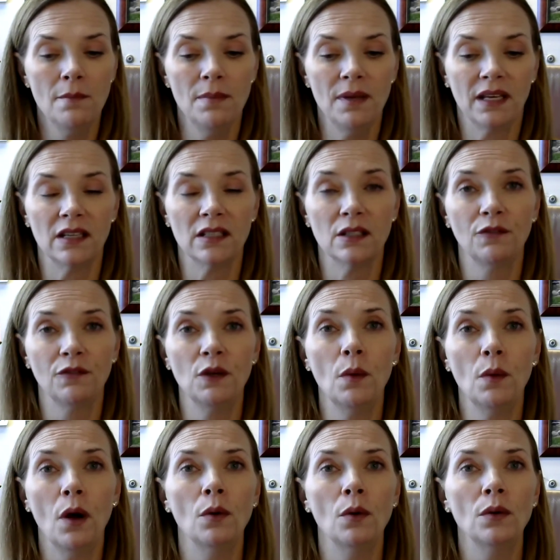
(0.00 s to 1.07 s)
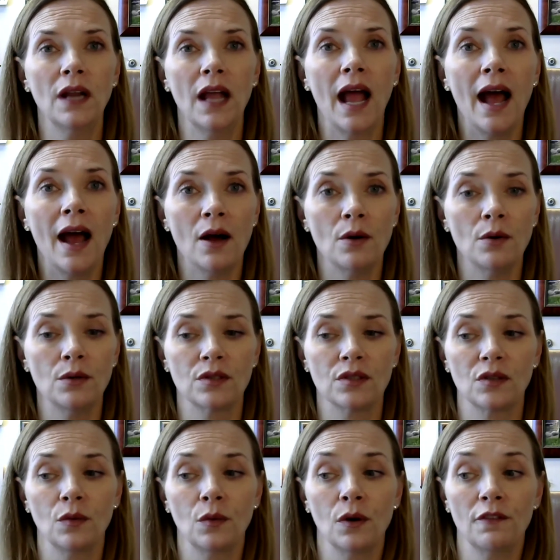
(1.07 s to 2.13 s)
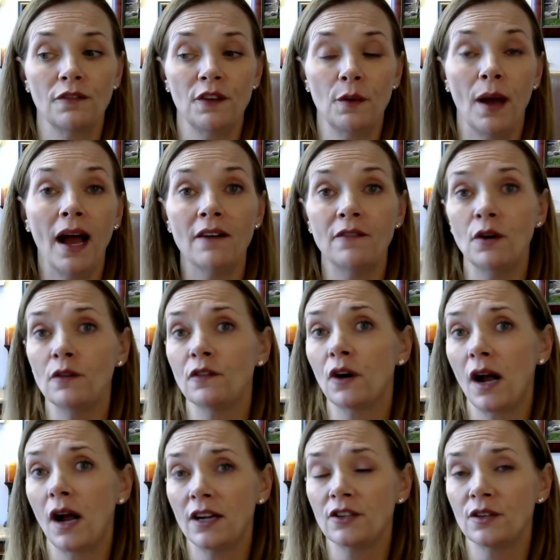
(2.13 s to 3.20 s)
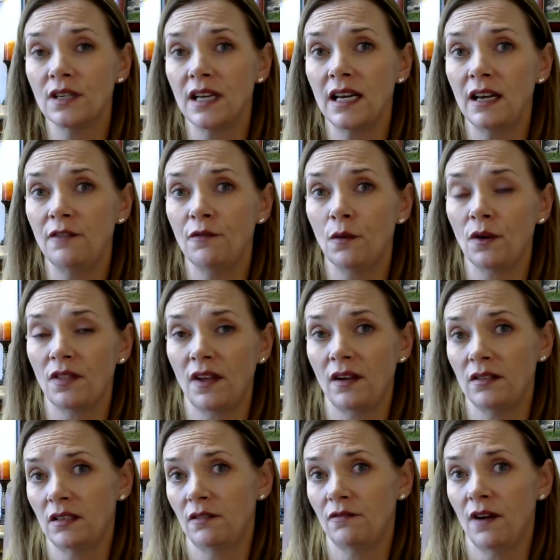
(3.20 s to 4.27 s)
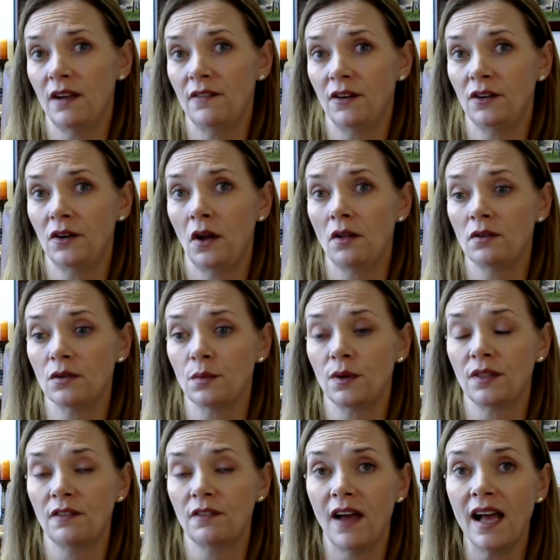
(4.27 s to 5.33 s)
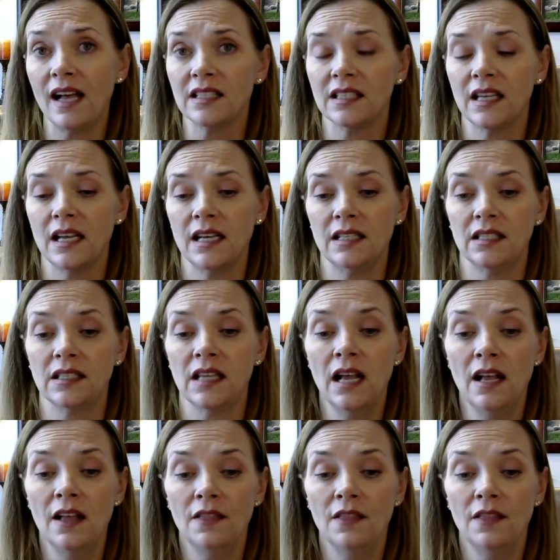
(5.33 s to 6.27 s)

because if you own a house or if you have over $184,500 worth of assets